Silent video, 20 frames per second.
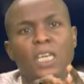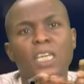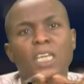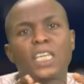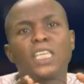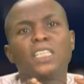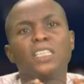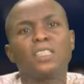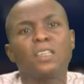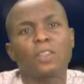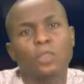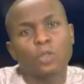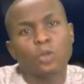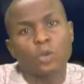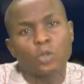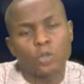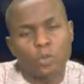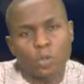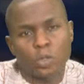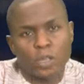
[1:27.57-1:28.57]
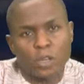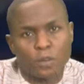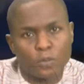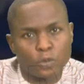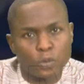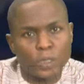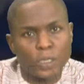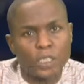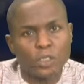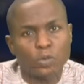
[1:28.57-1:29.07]
In the third quarter of
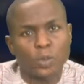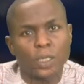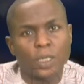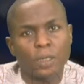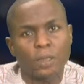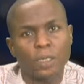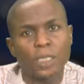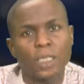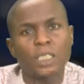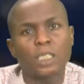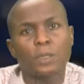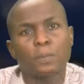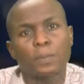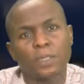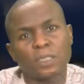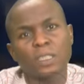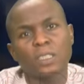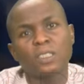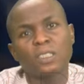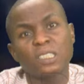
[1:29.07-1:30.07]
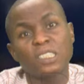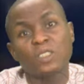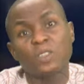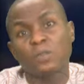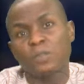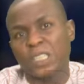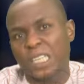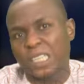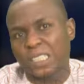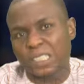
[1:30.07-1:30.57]
2023, the percentage
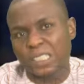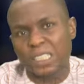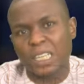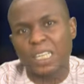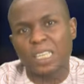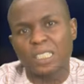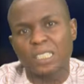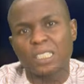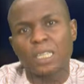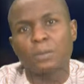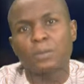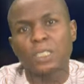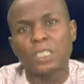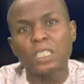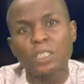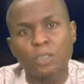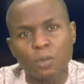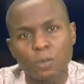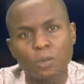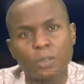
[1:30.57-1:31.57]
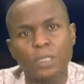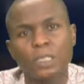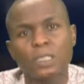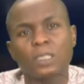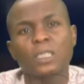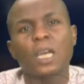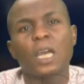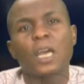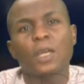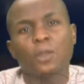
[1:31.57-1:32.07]
of the external debt
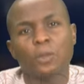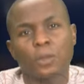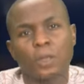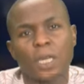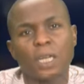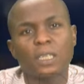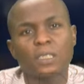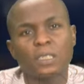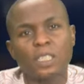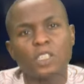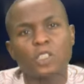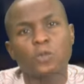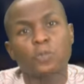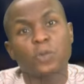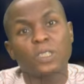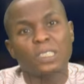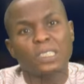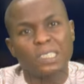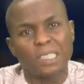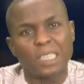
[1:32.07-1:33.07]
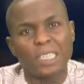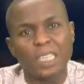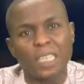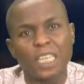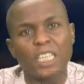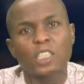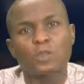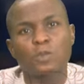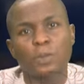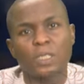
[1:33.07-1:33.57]
increased to
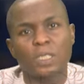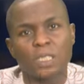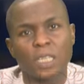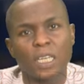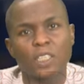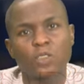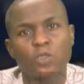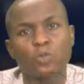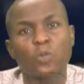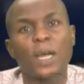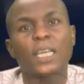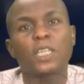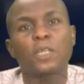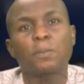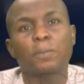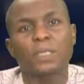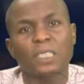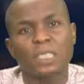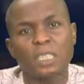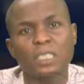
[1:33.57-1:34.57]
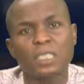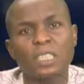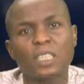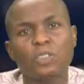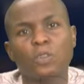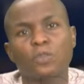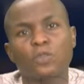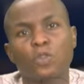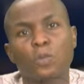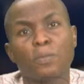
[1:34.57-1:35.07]
36.38%, while the percentage
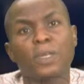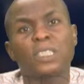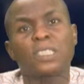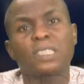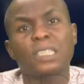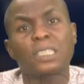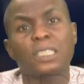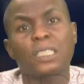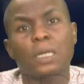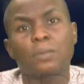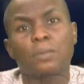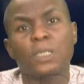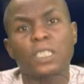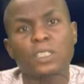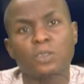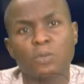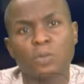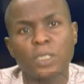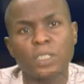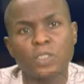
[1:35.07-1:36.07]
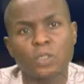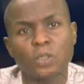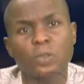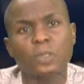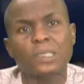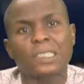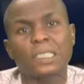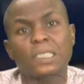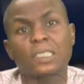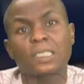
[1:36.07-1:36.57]
of domestic debt increased to
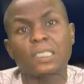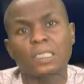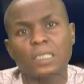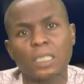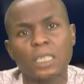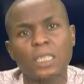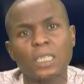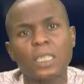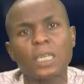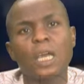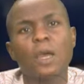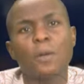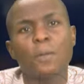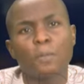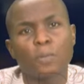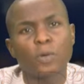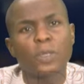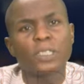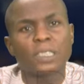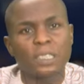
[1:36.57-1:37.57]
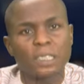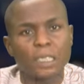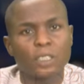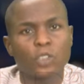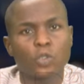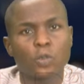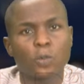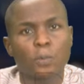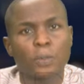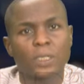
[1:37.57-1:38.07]

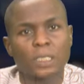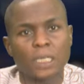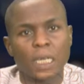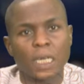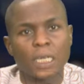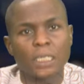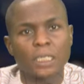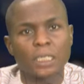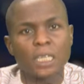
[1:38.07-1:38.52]
63.62%.